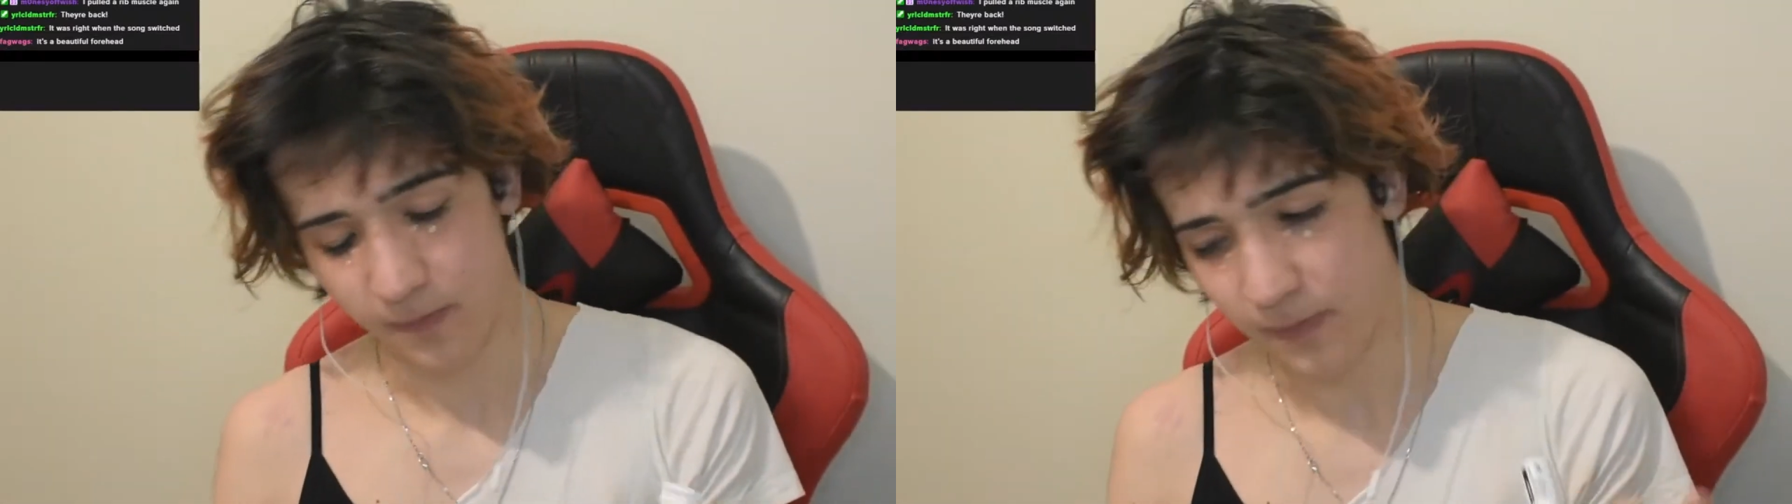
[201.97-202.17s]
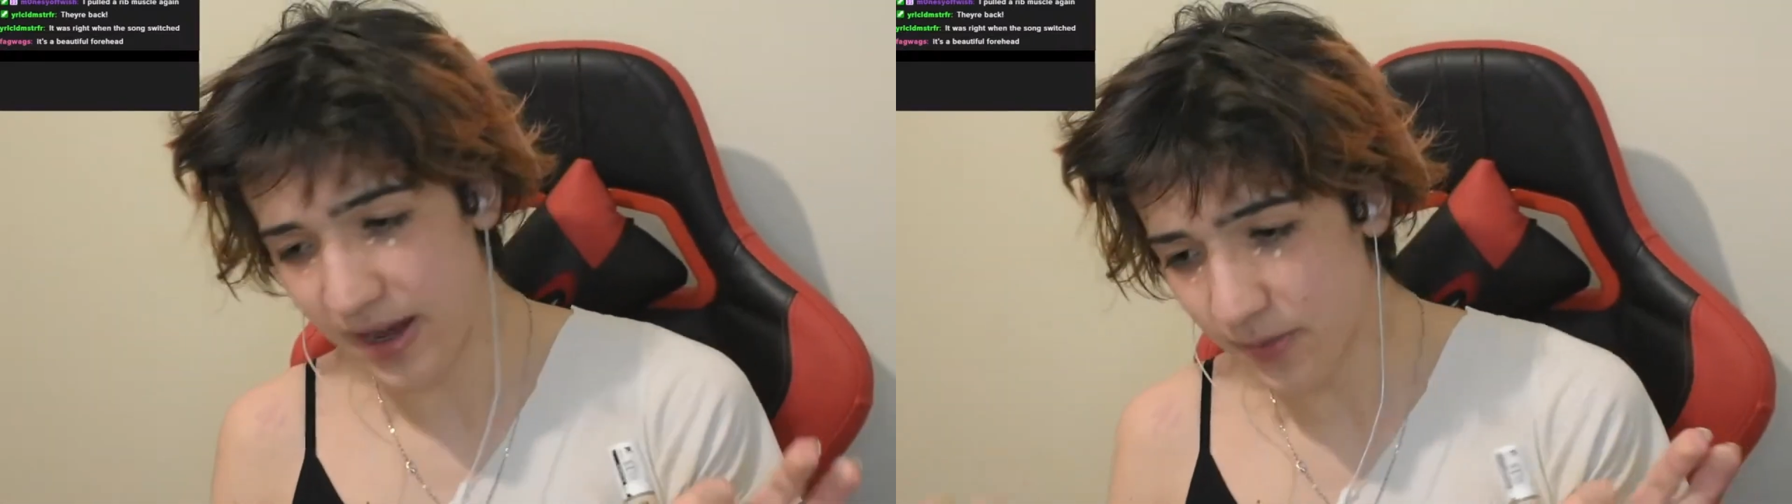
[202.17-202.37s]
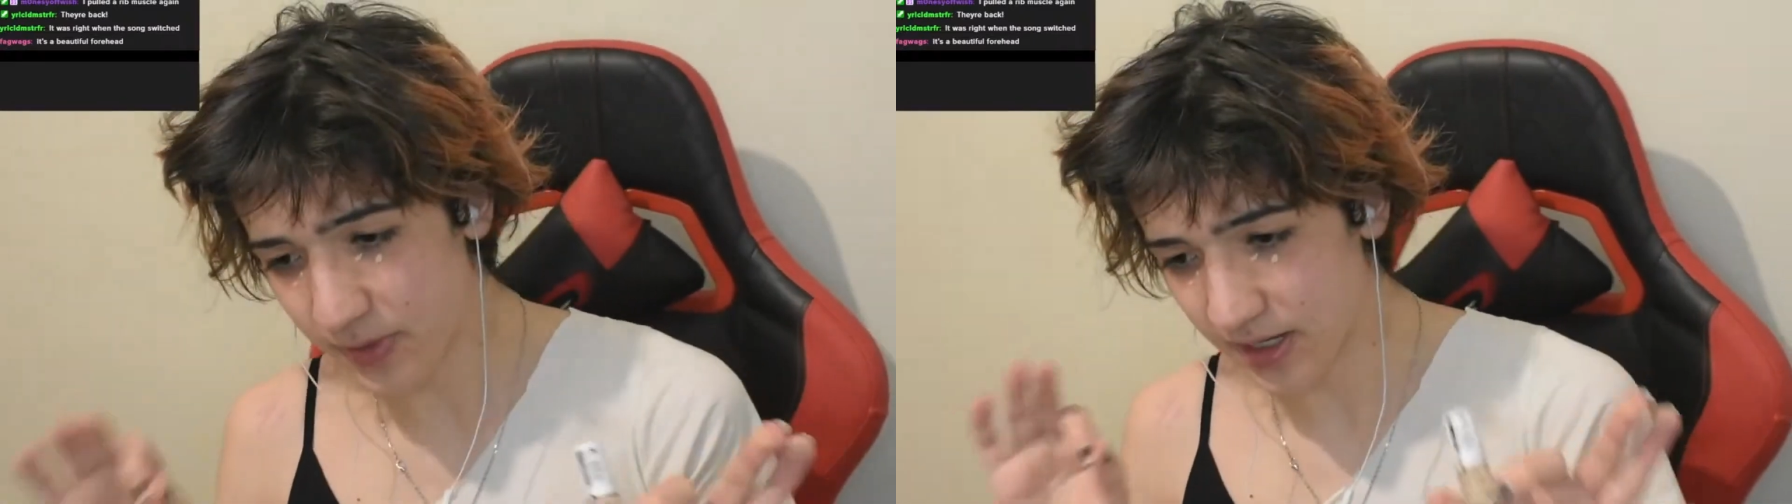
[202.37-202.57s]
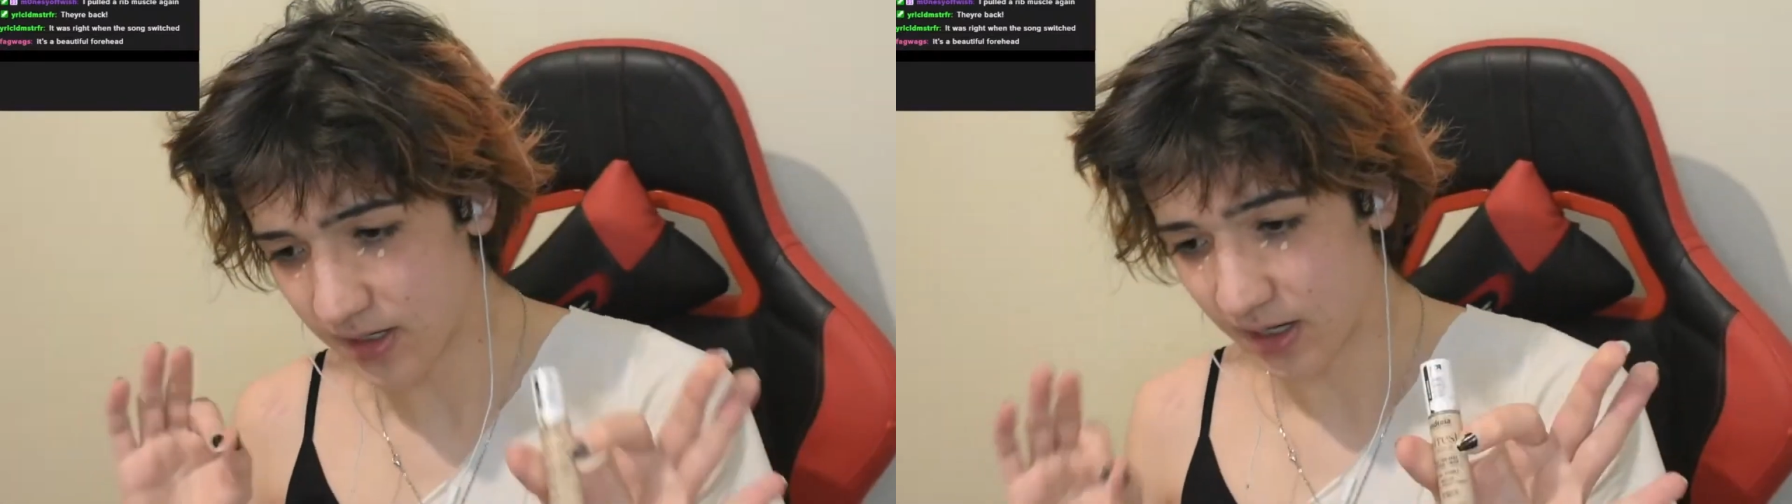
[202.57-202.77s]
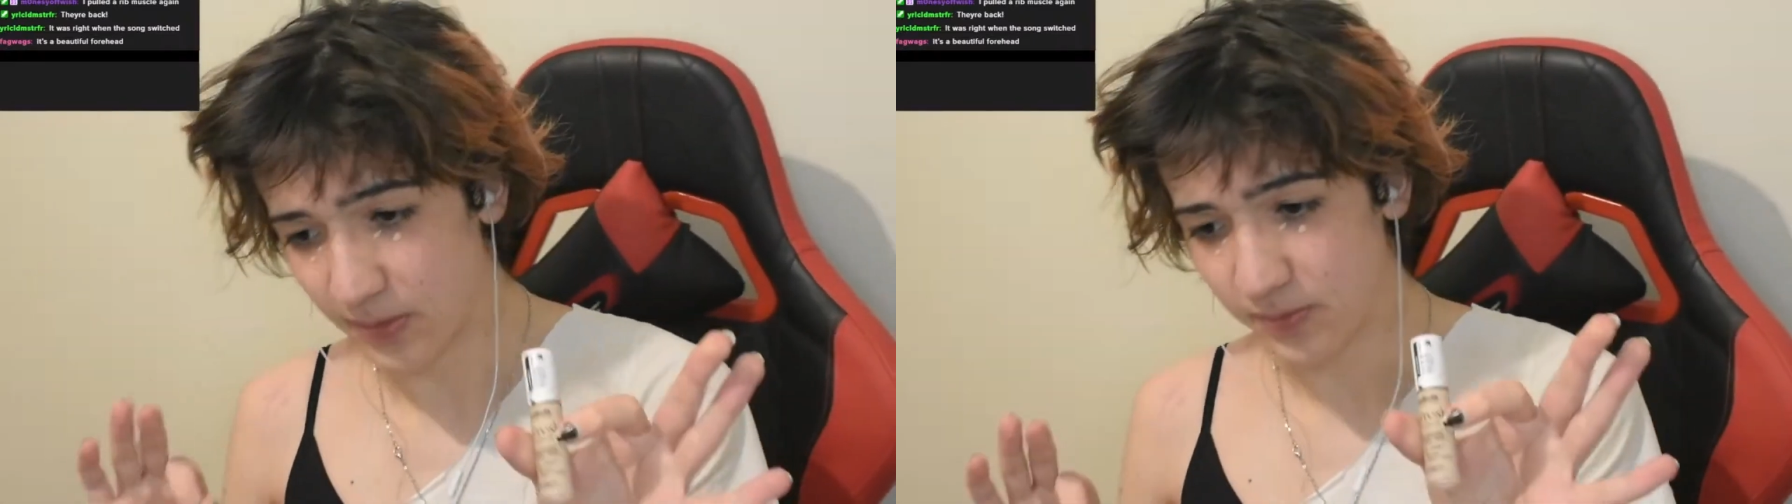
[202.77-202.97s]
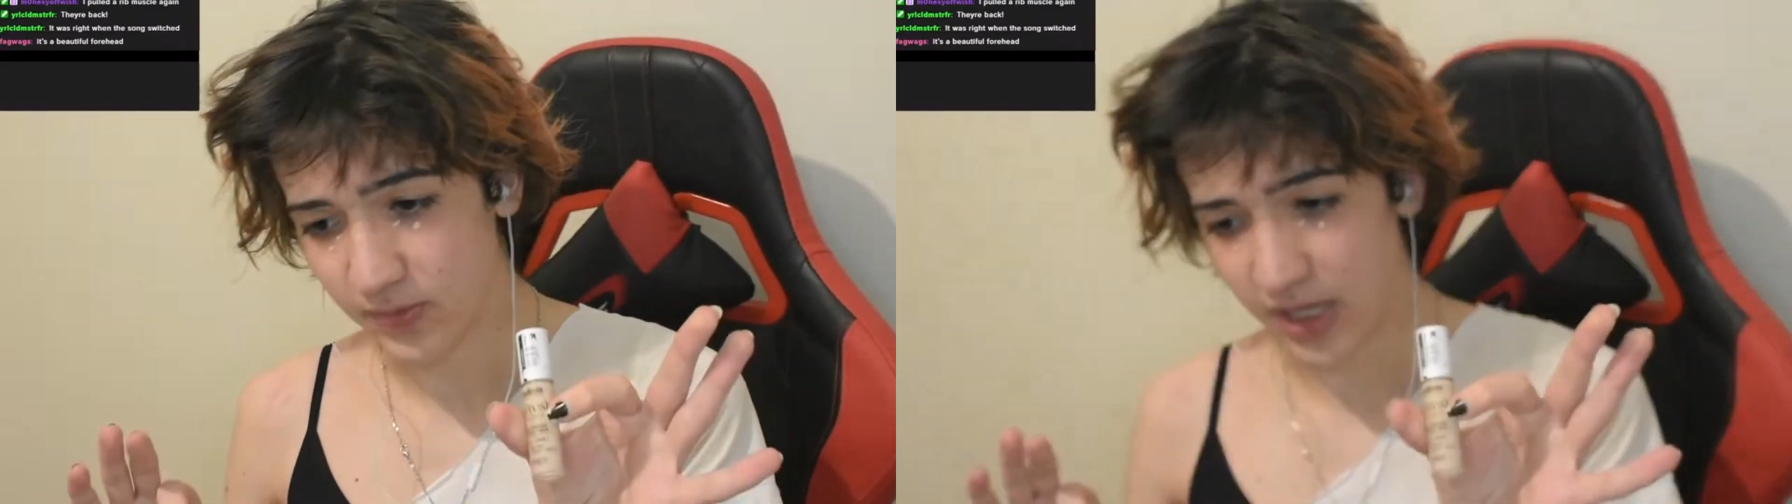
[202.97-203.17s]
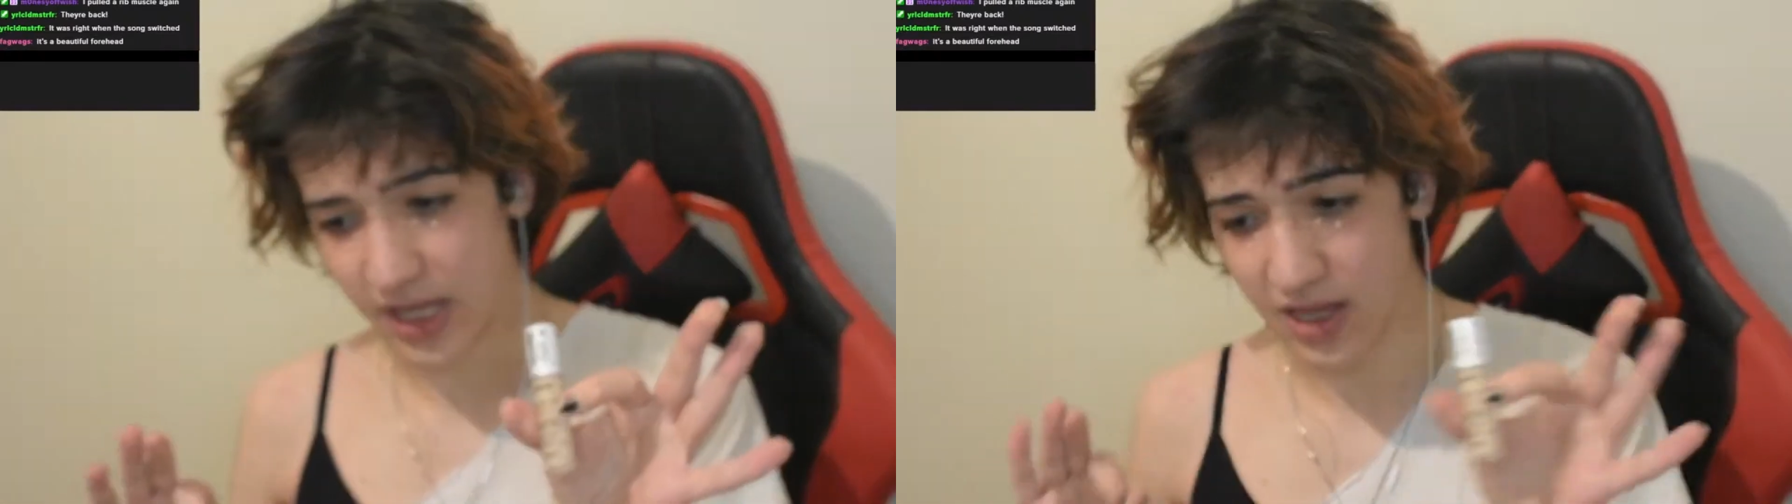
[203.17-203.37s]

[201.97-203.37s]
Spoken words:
makeup can come in